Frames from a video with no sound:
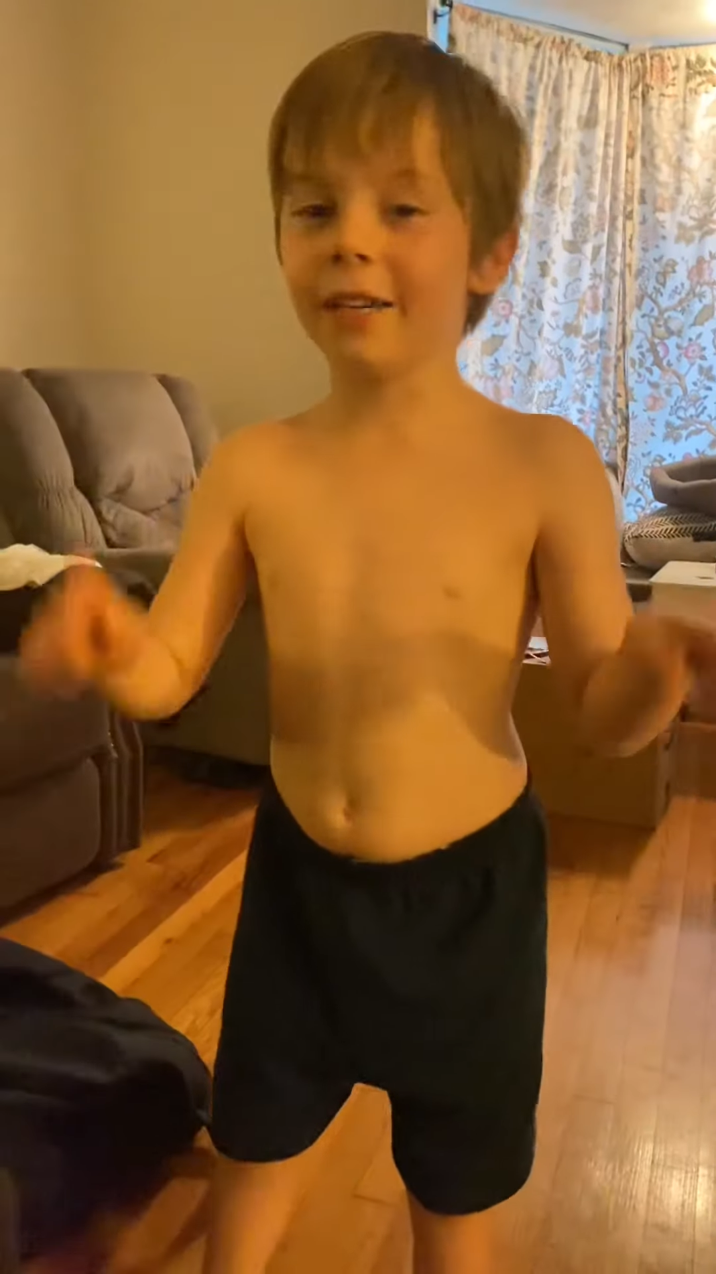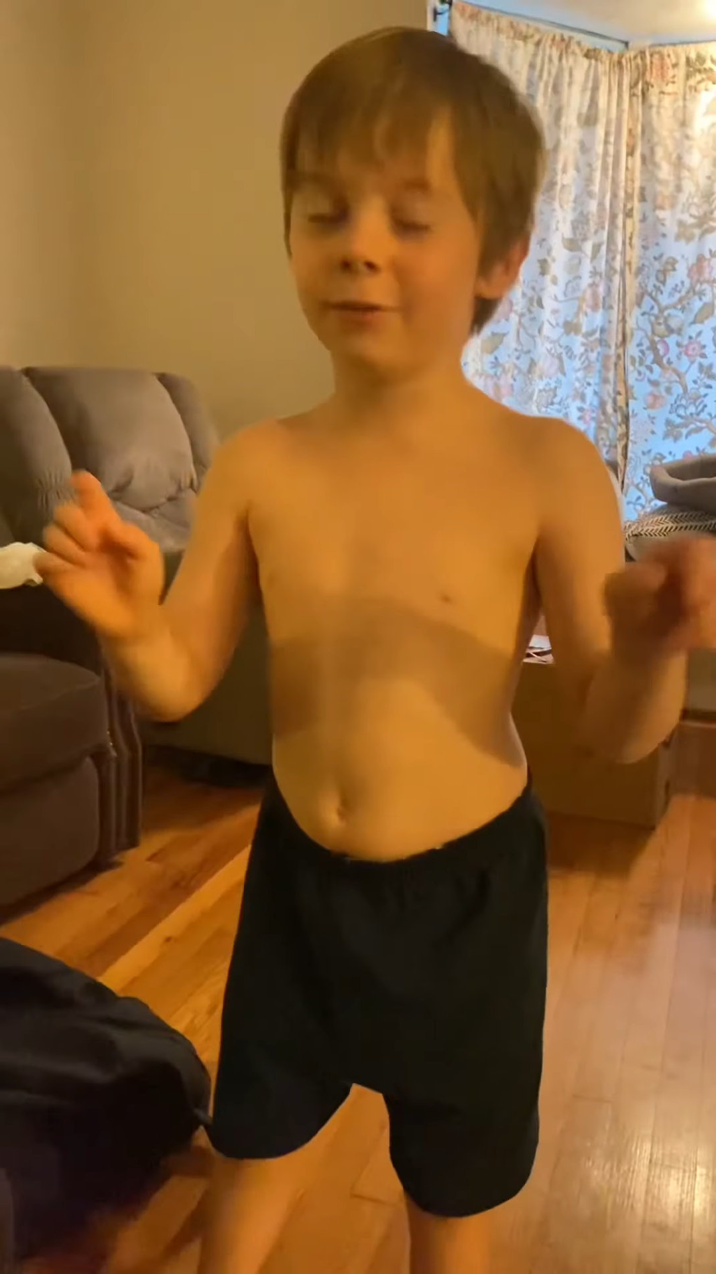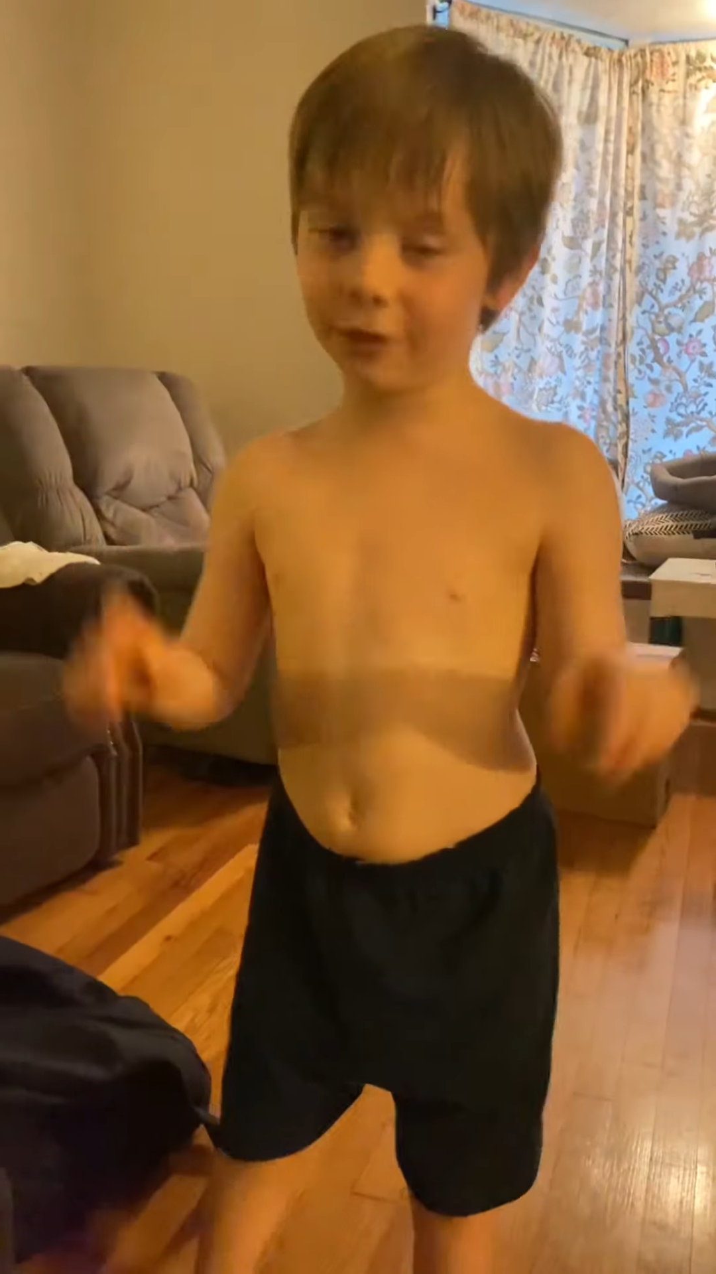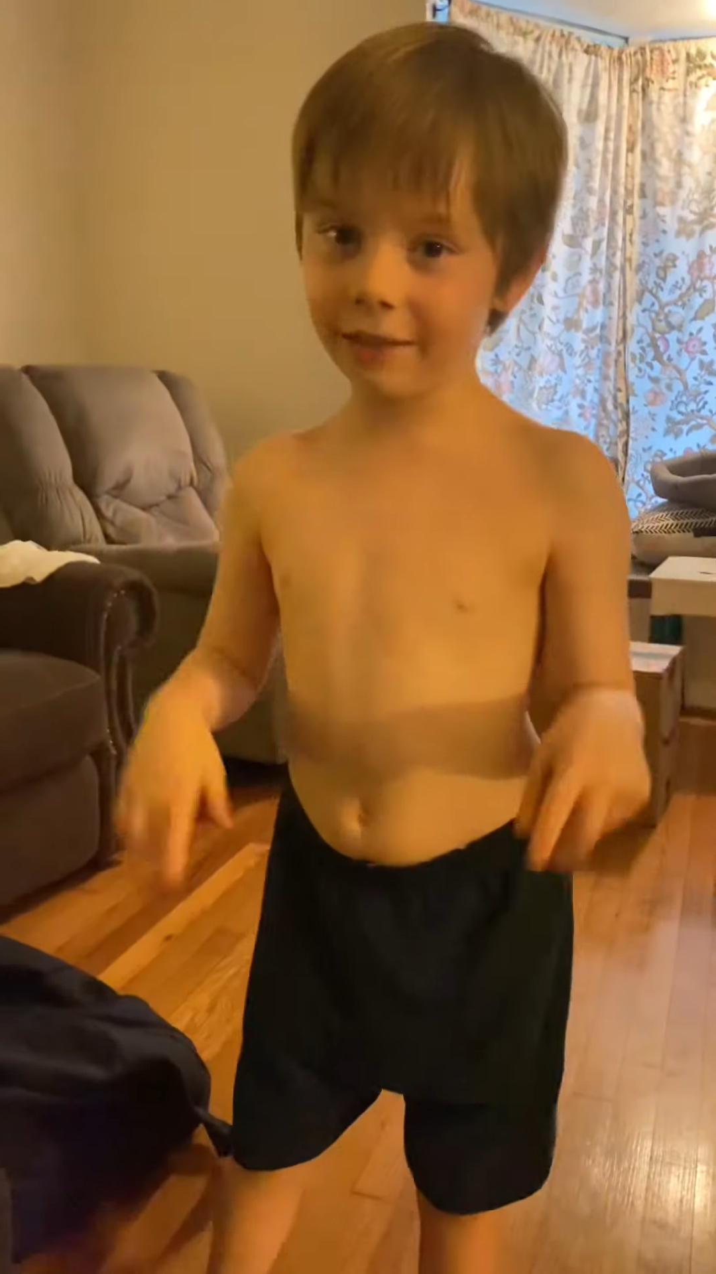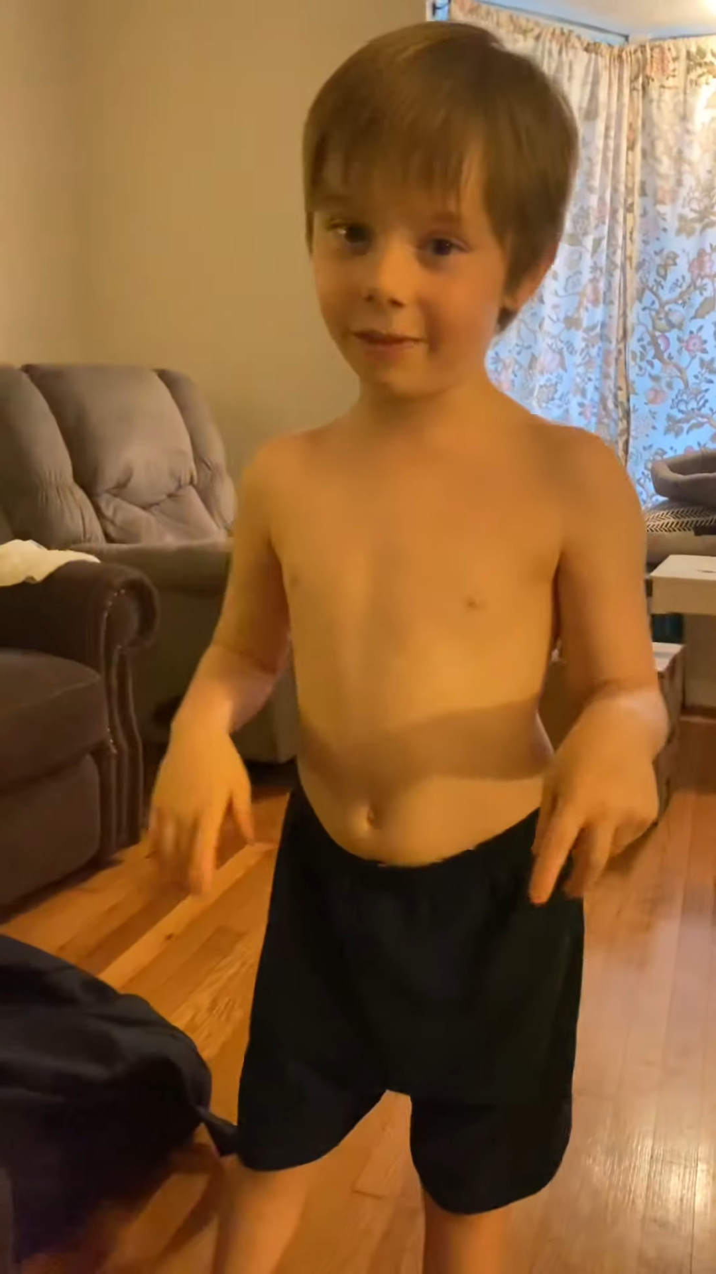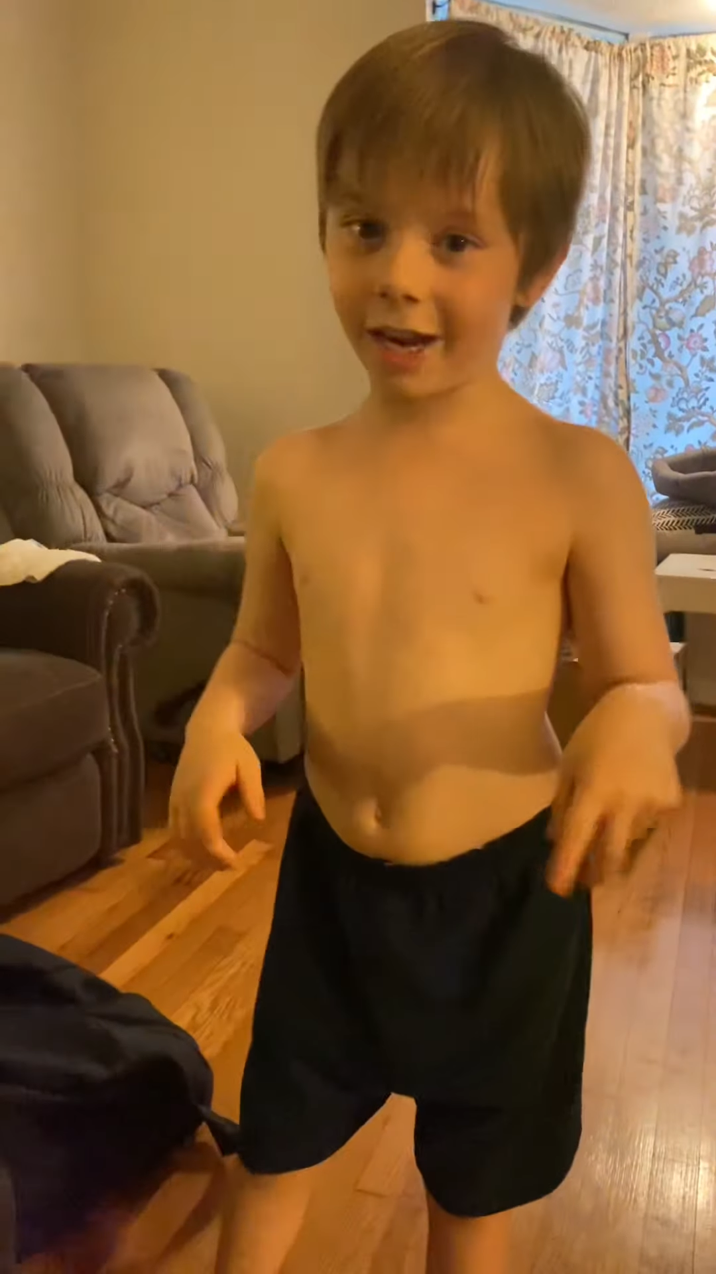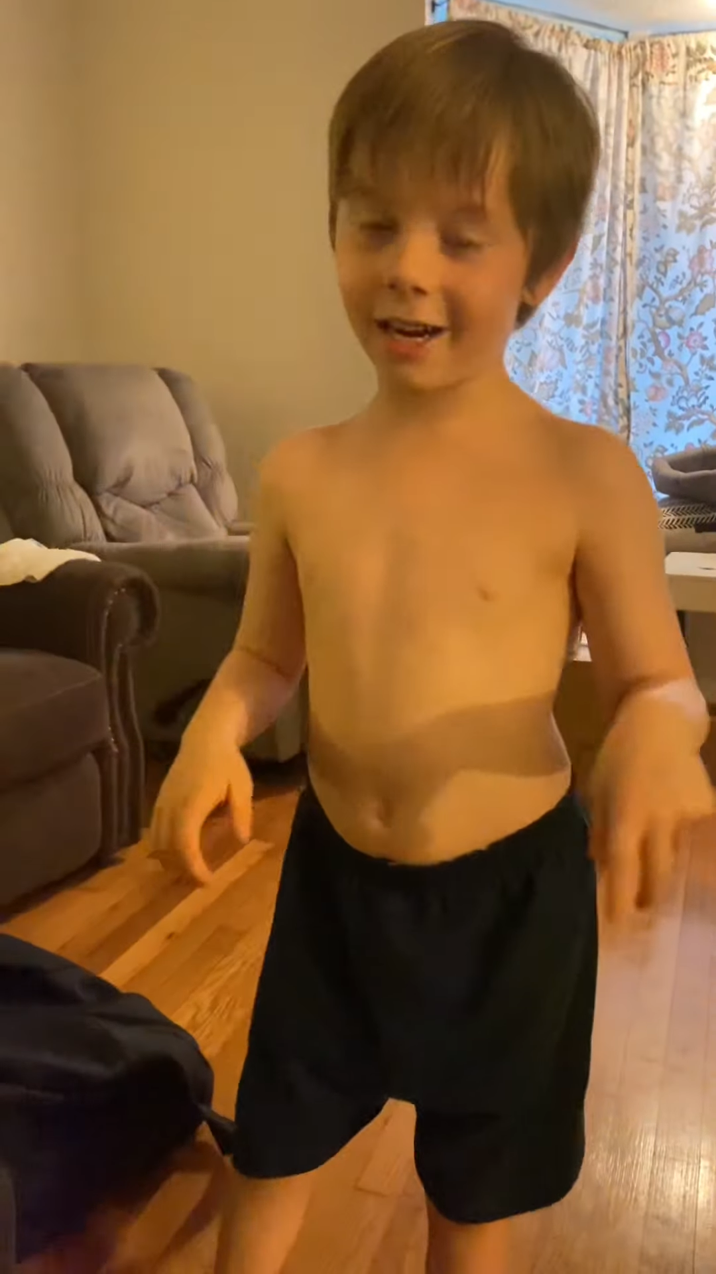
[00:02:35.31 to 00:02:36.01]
green light,